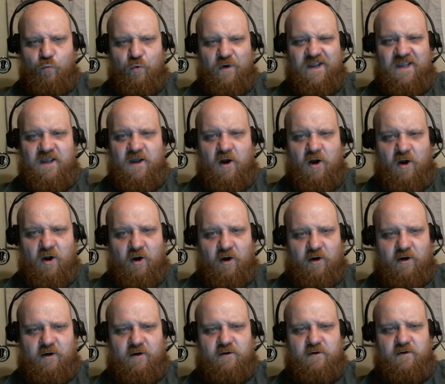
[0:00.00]
We
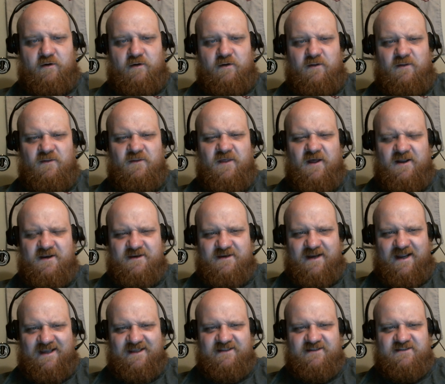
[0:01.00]
are the
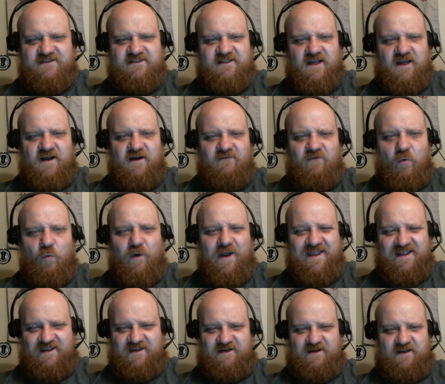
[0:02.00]
Knights of
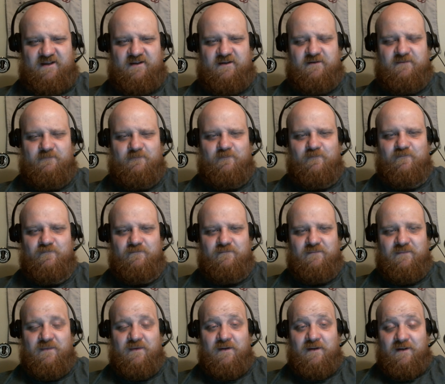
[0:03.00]
Awakening.
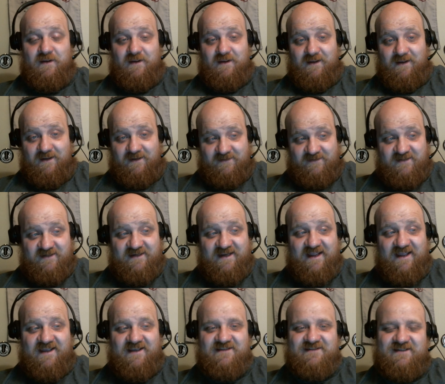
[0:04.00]
And
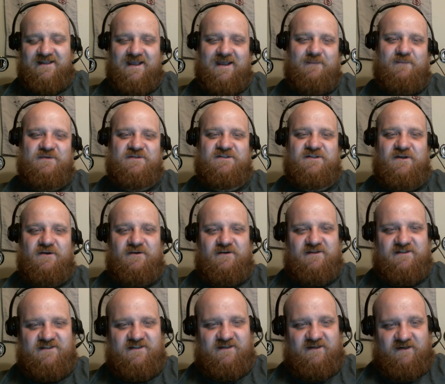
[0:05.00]
today's episode
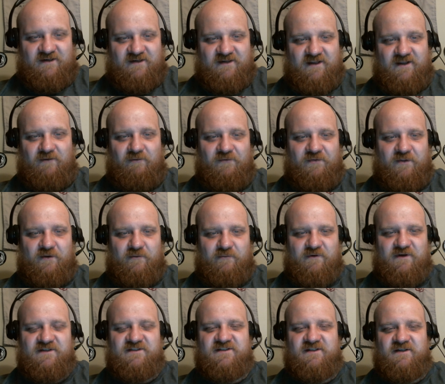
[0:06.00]
is going to deal with the
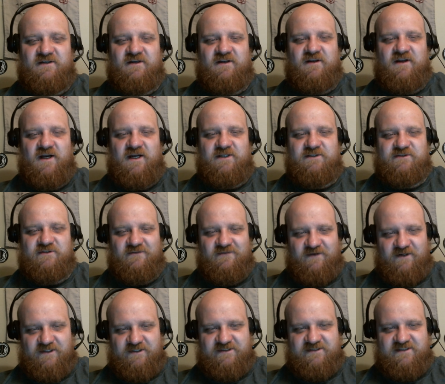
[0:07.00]
recent
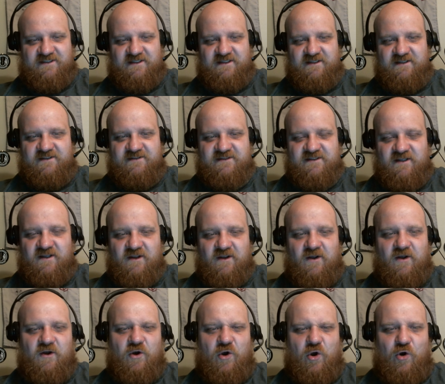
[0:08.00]
controversies
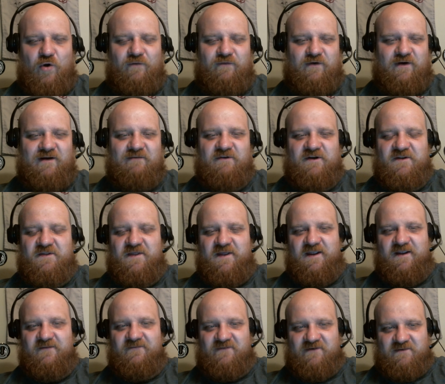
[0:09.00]
over
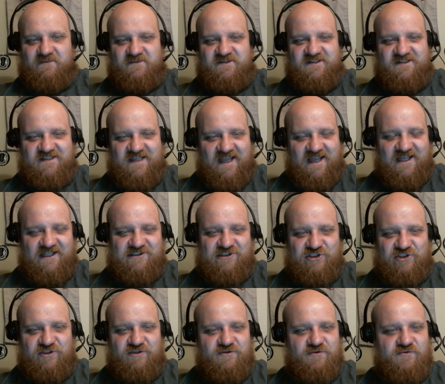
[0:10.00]
everything from
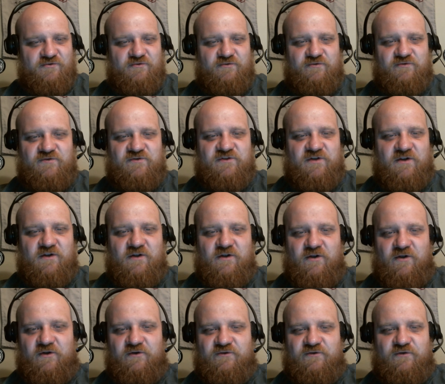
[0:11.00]
statues
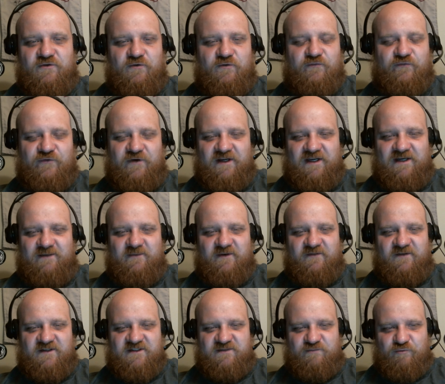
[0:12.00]
to freedom
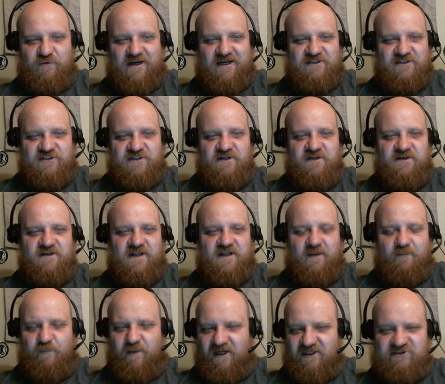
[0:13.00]
of expression
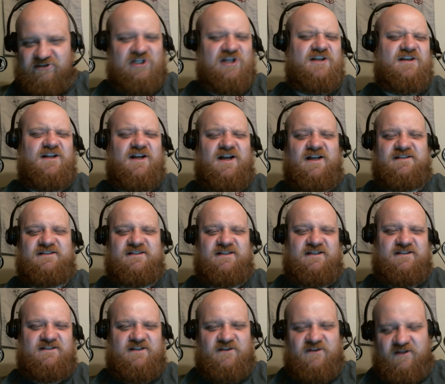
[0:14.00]
to punching
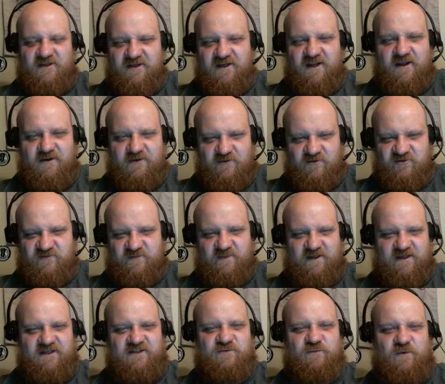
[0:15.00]
Nazis in the nose.
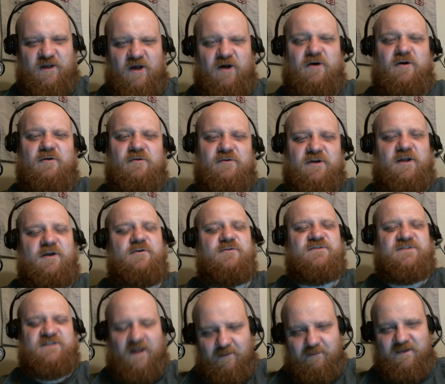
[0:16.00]
Because we all know
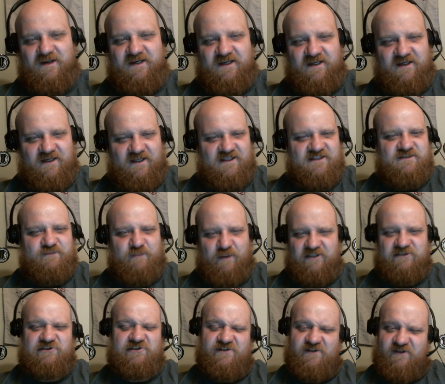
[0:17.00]
somebody needs
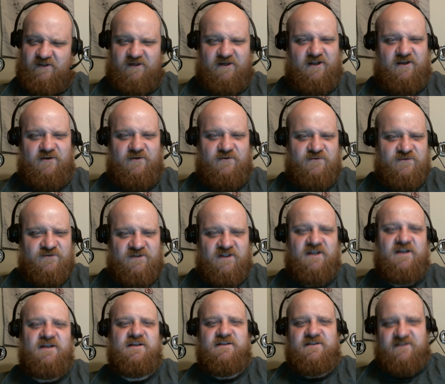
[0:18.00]
punched in the nose
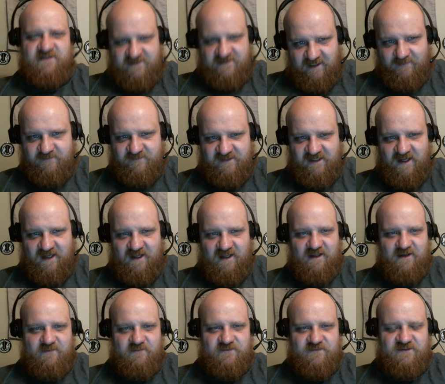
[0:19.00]

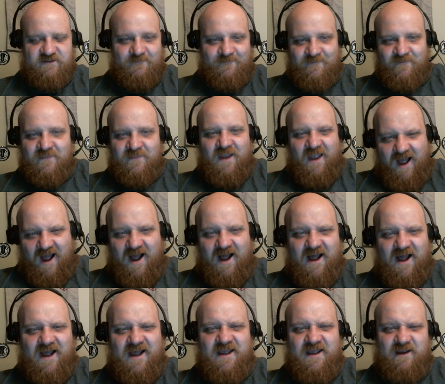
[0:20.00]
sometimes.
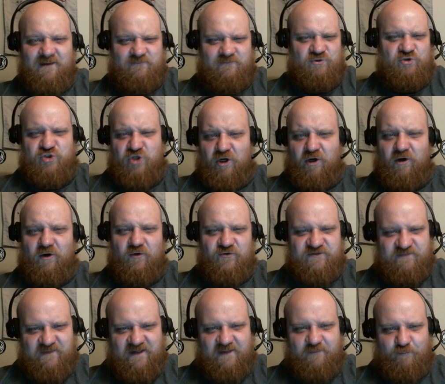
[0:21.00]
I am
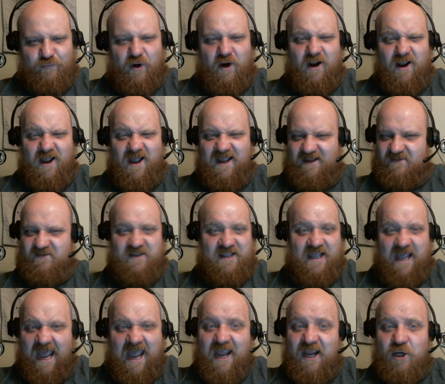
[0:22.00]
Charles McBride, the
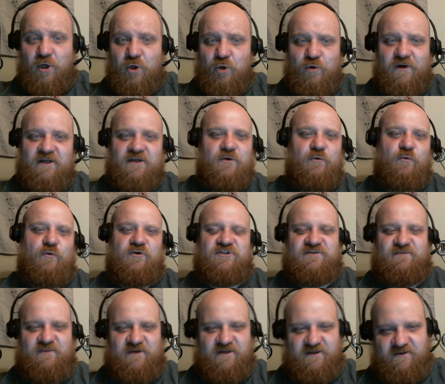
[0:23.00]
angry
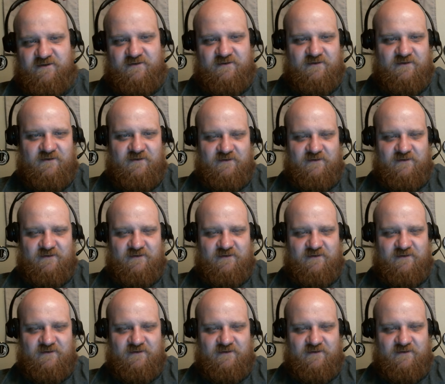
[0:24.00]
Norseman.